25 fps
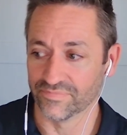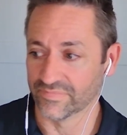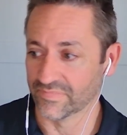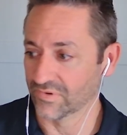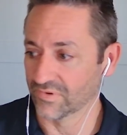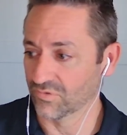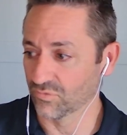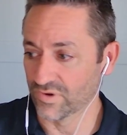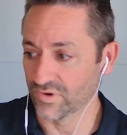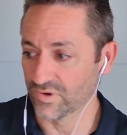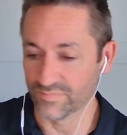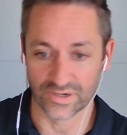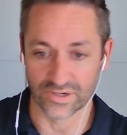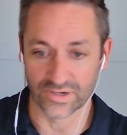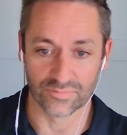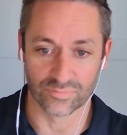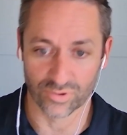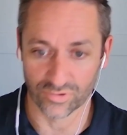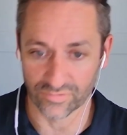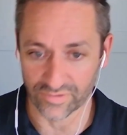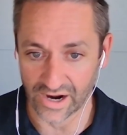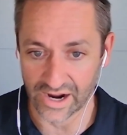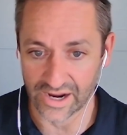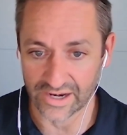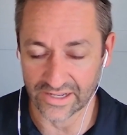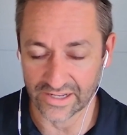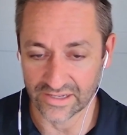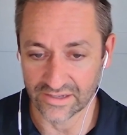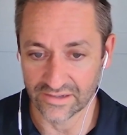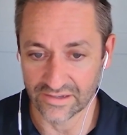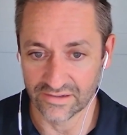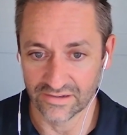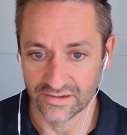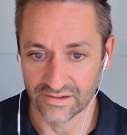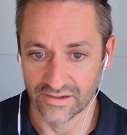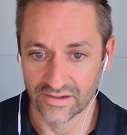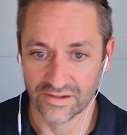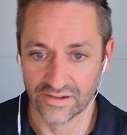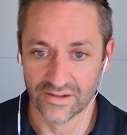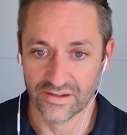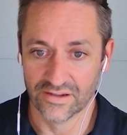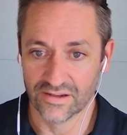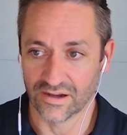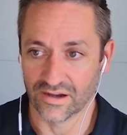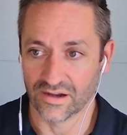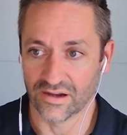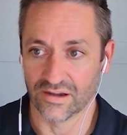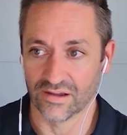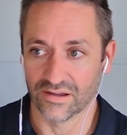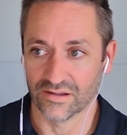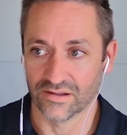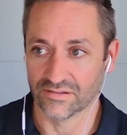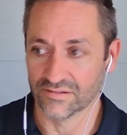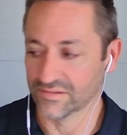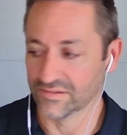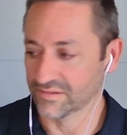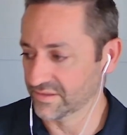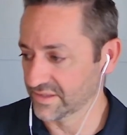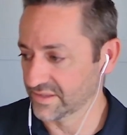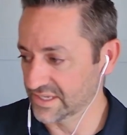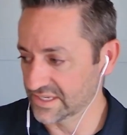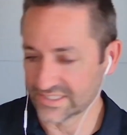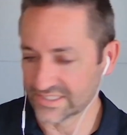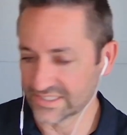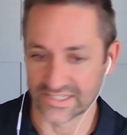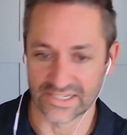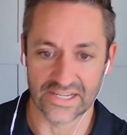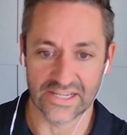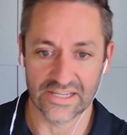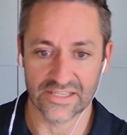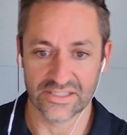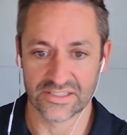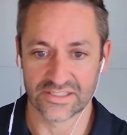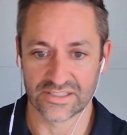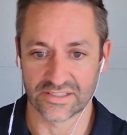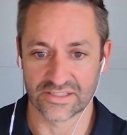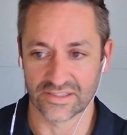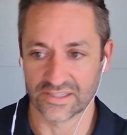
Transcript: We've been providing these needs,